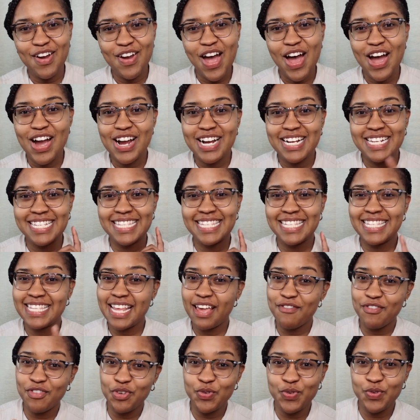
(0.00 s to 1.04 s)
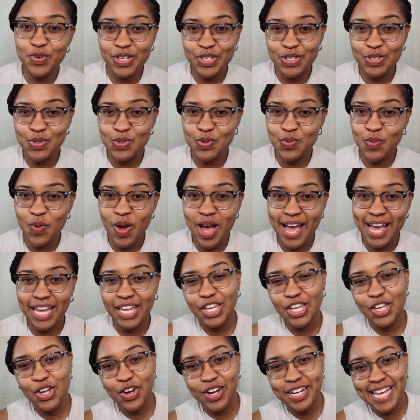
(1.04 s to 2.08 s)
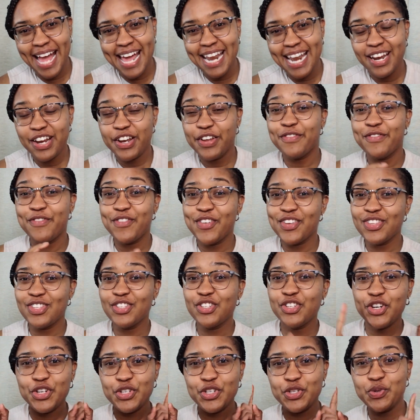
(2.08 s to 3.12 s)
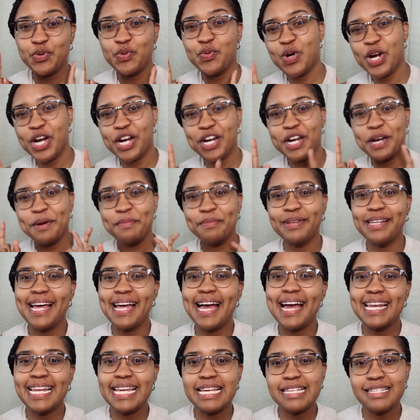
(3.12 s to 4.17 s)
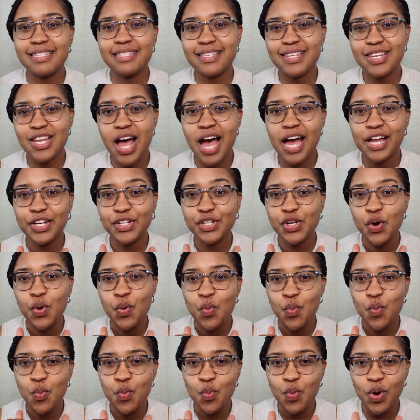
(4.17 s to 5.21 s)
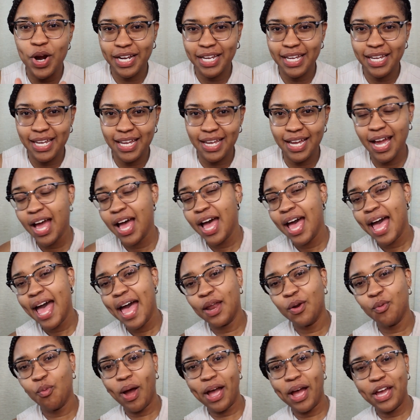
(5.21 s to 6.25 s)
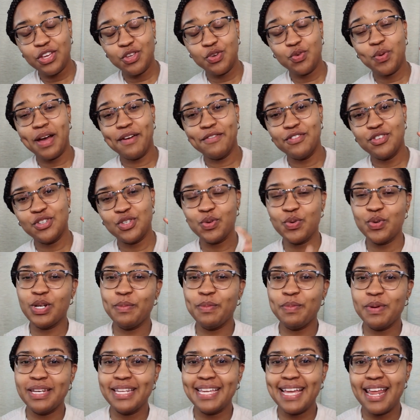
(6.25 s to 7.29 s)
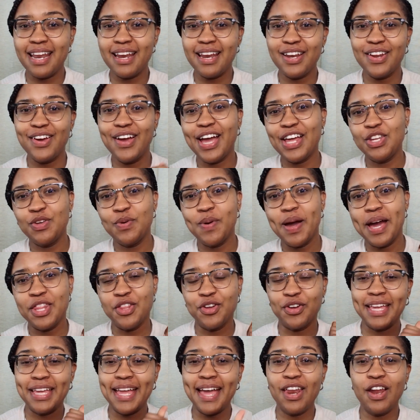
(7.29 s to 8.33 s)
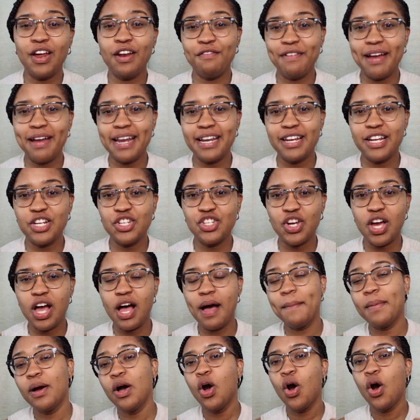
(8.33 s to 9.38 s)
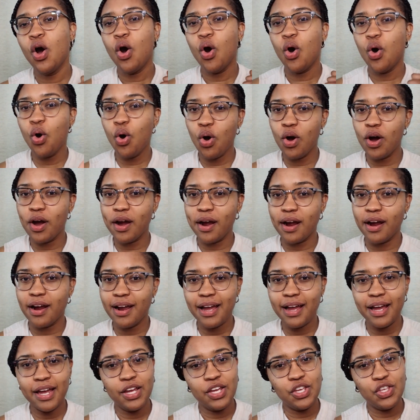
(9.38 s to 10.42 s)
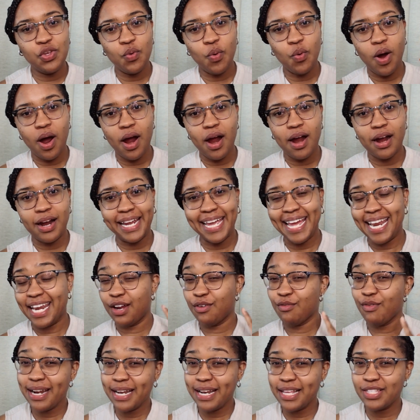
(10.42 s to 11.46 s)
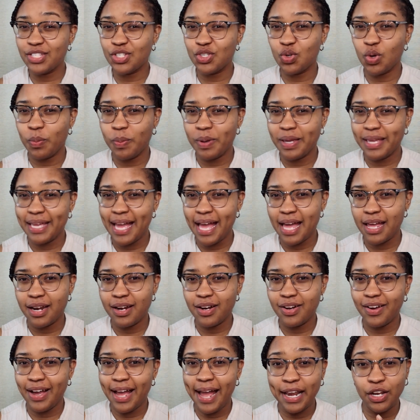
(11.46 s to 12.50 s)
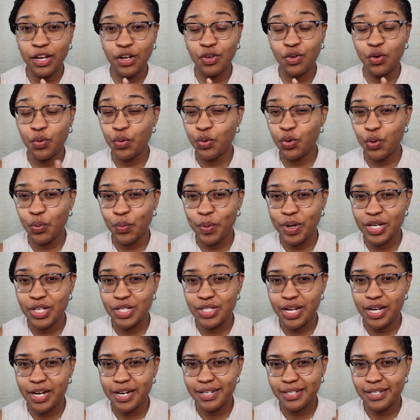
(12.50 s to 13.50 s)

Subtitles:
are 7 reasons why your Canada Visitor to Worker plan is not working and why you have shown up in Canada and you either cannot find a job or you are getting ready to show up in Canada and you don't know where to start.